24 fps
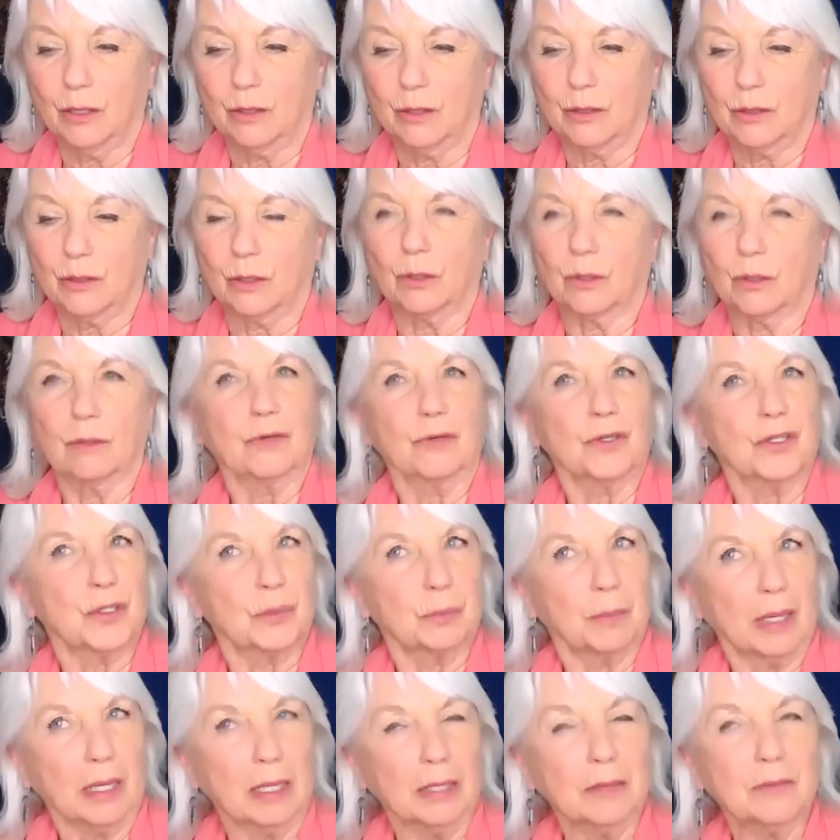So the
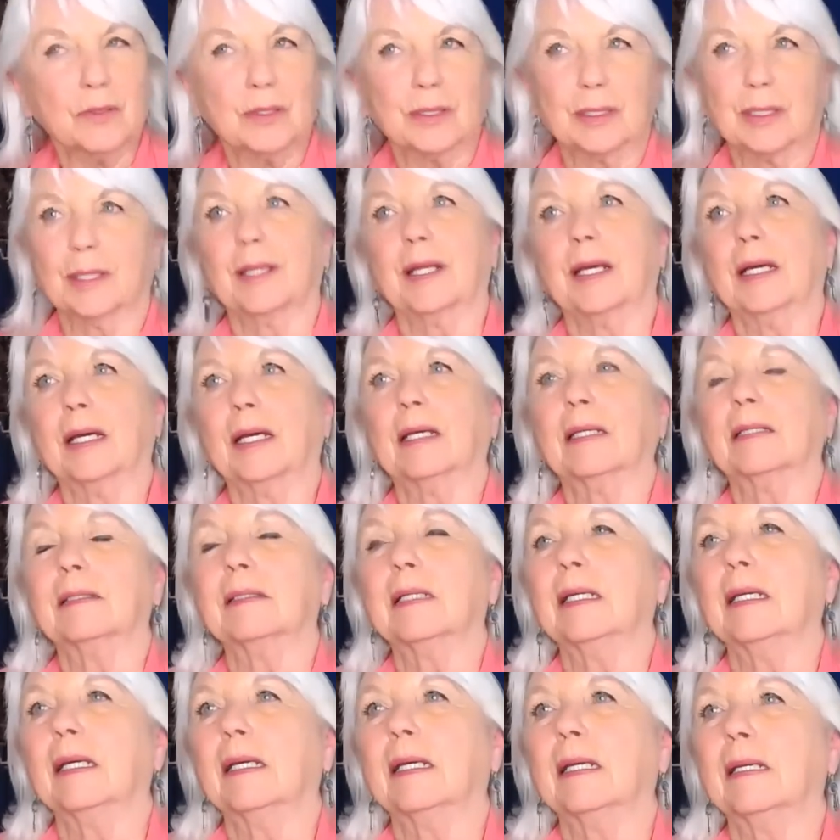response to that,
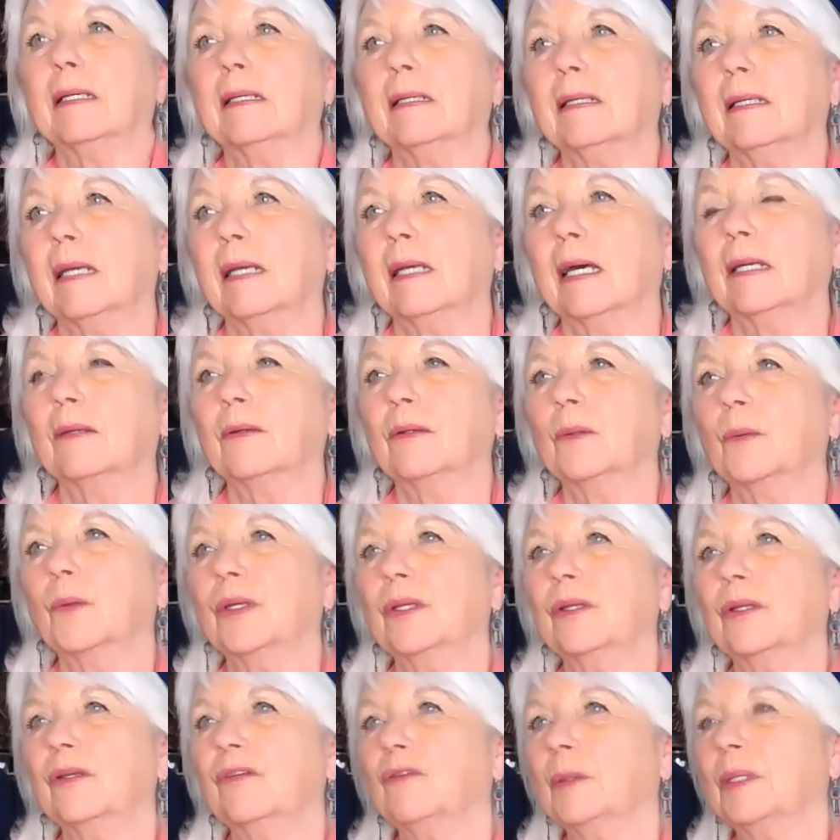and I don't know
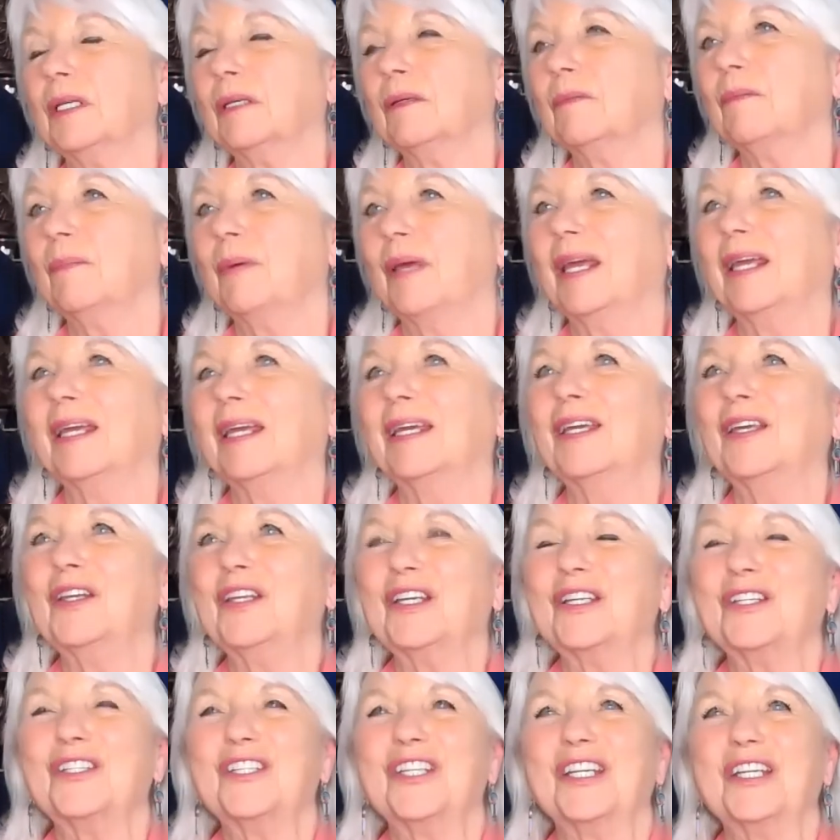whether you've been paying
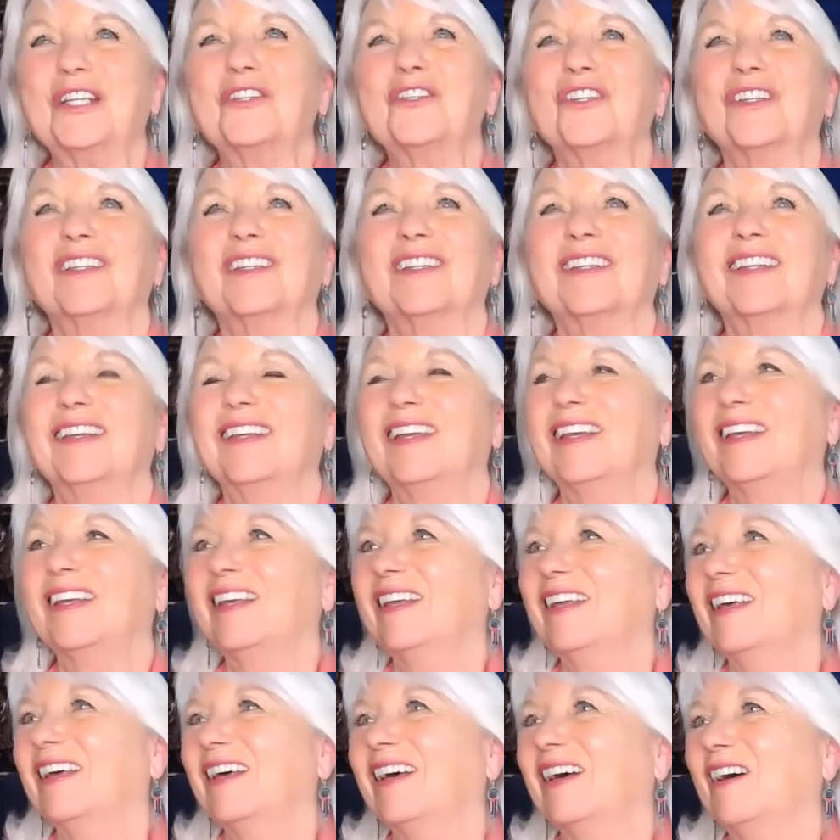any attention,
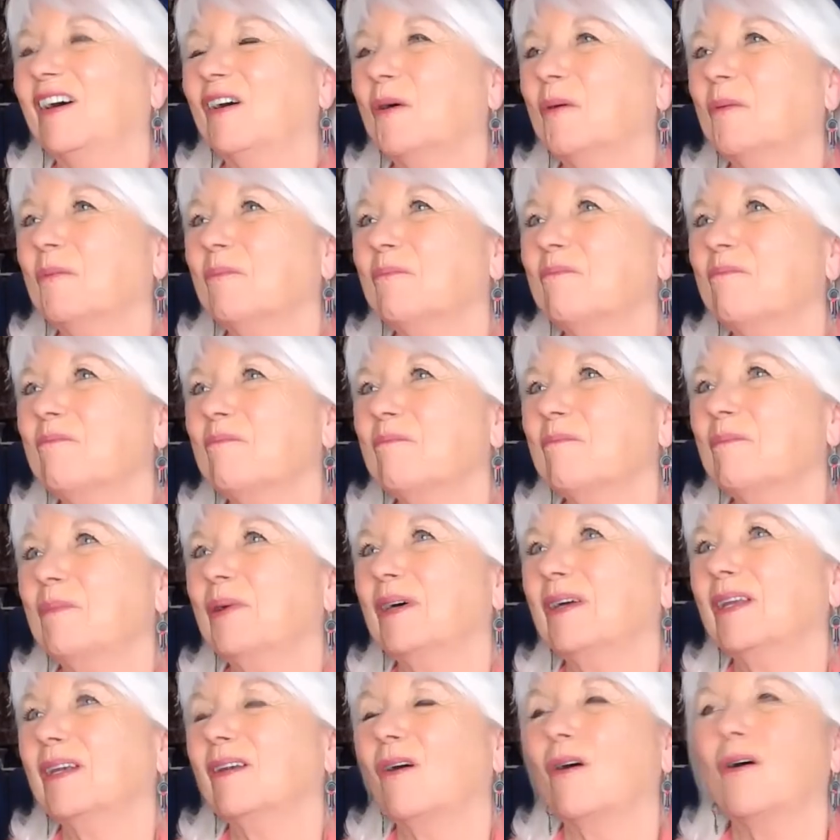
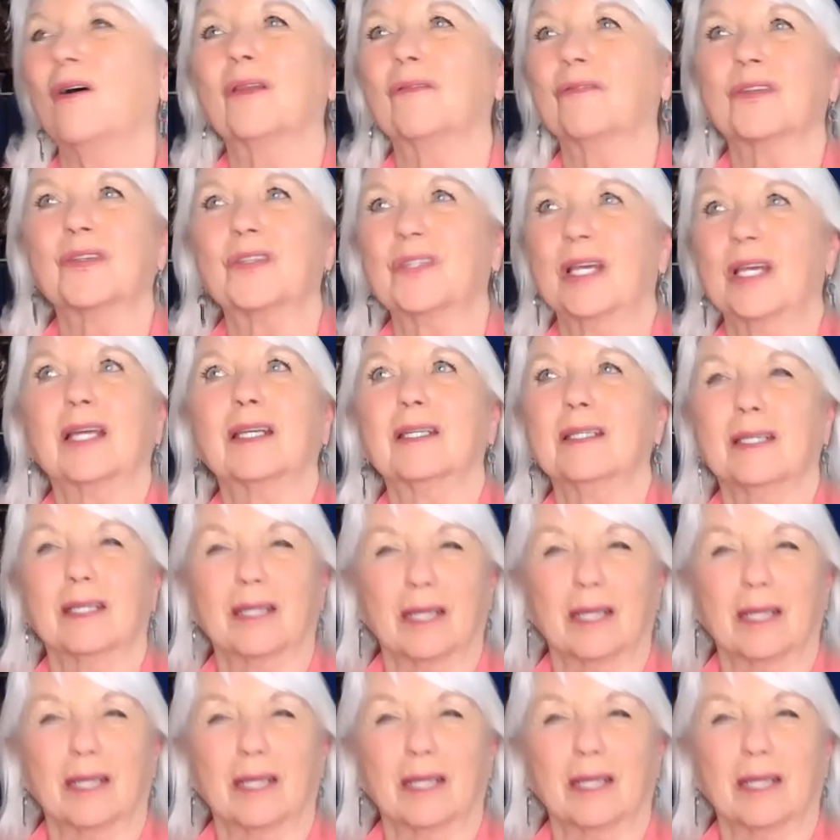but all of a sudden